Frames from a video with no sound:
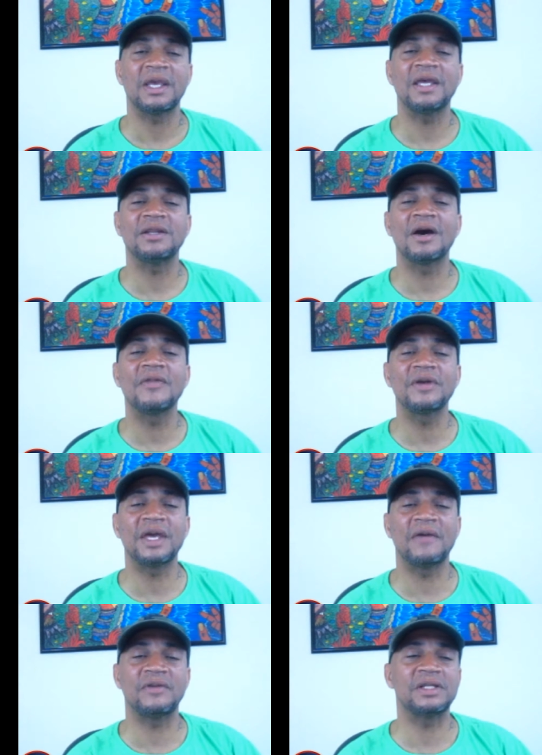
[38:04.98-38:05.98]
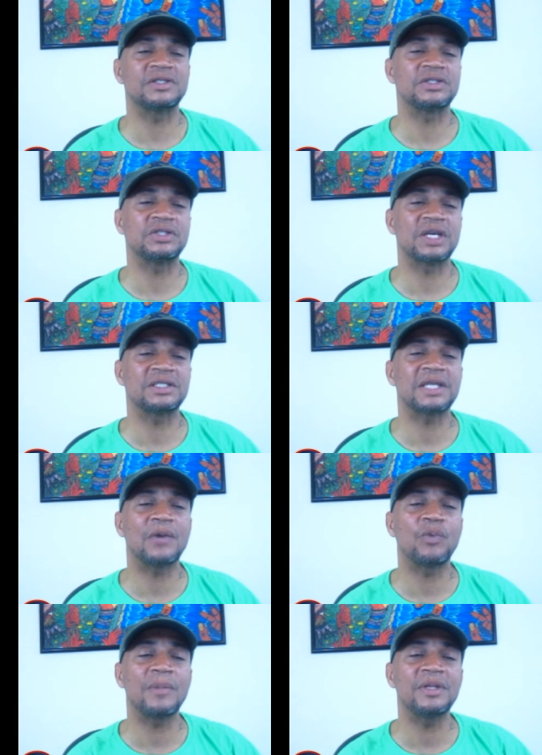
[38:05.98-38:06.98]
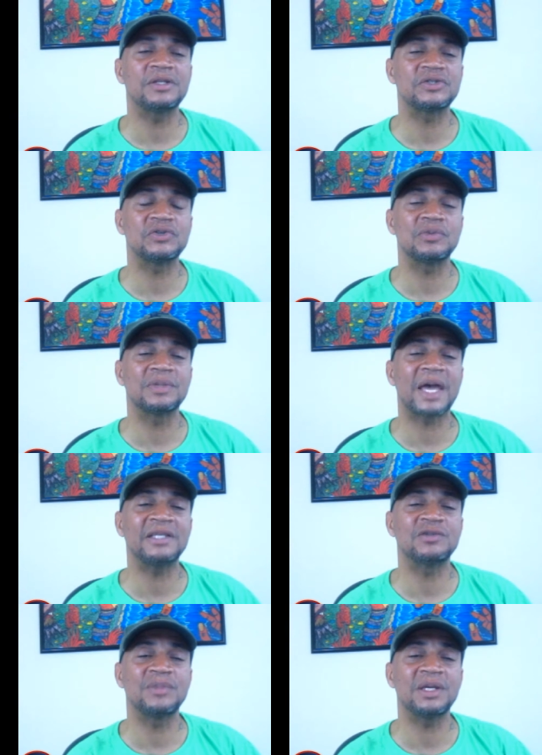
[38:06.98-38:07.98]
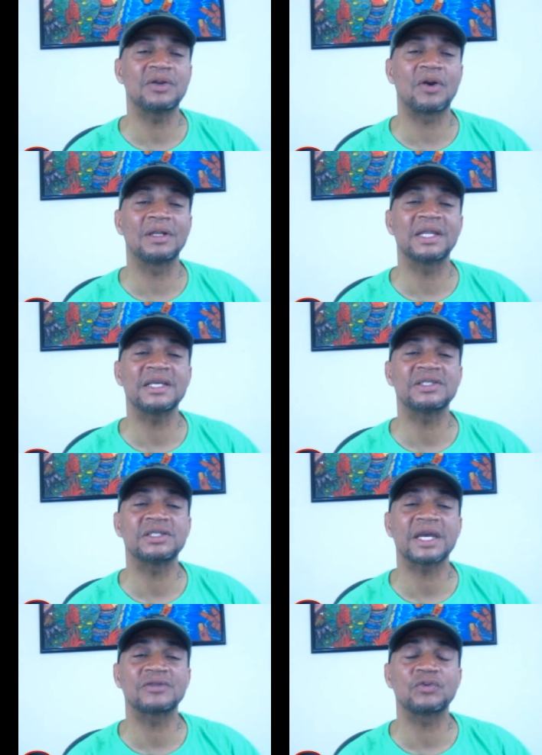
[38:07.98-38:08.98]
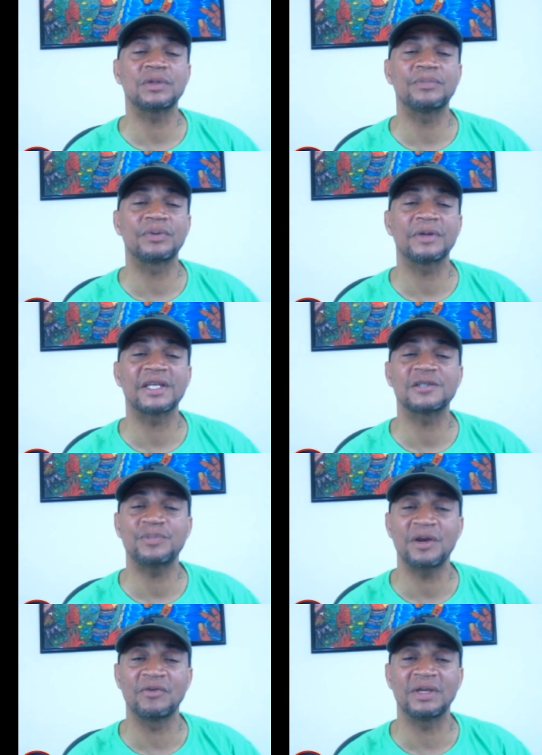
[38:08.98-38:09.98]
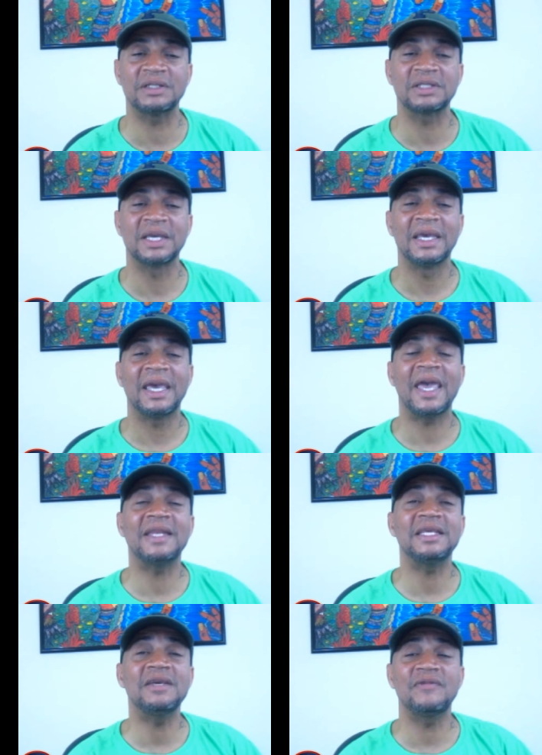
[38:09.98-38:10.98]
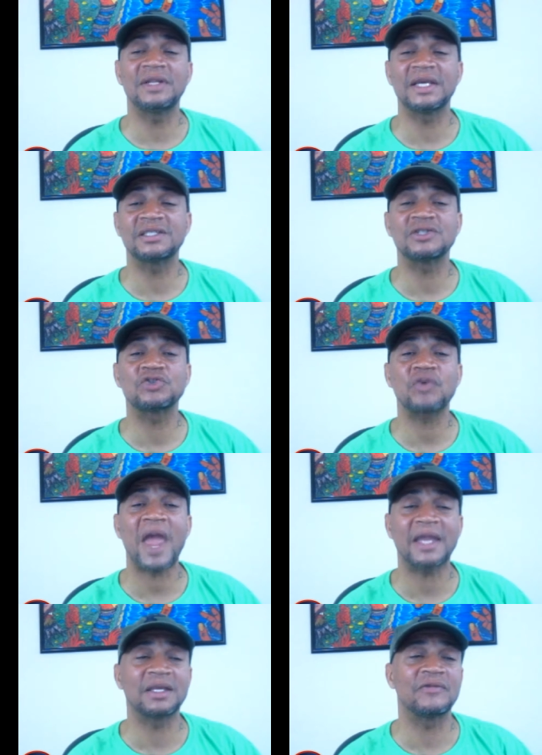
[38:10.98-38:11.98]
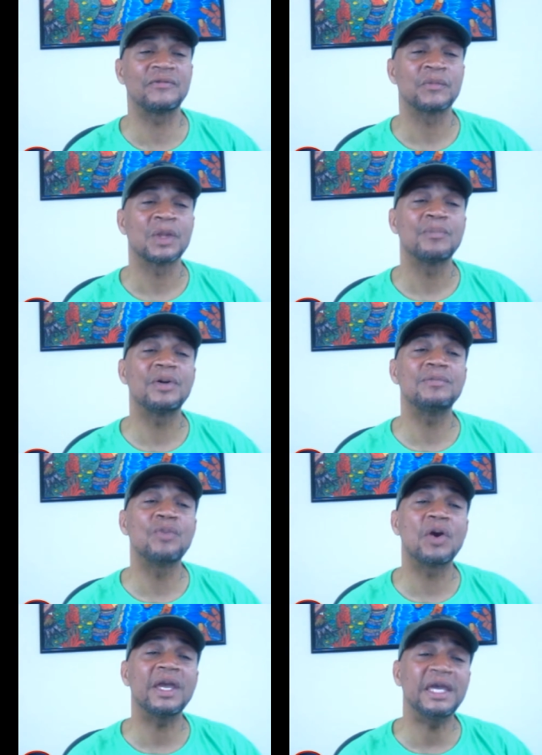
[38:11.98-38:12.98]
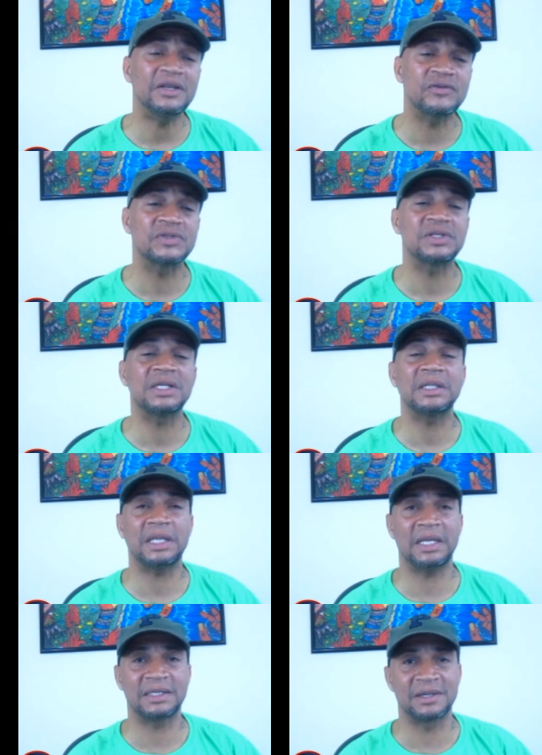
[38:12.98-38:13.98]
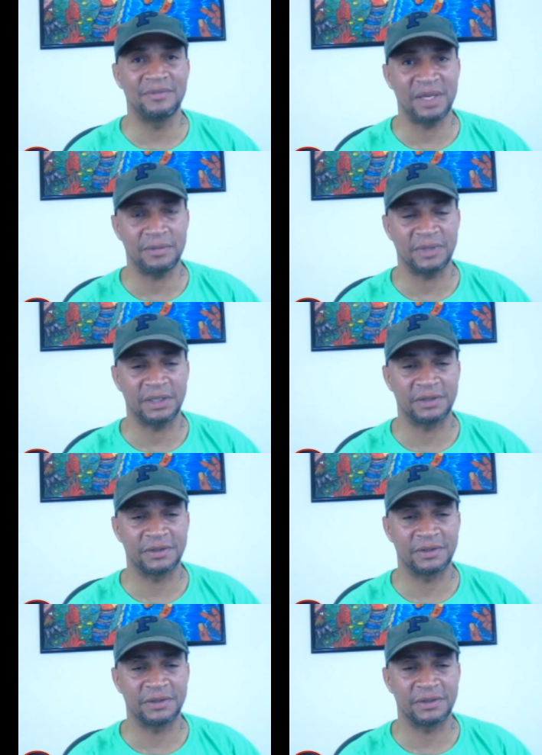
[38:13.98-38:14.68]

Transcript: And other evidence suggests that women assume nice men are less sexually experienced and even less attractive, but more interested in commitment.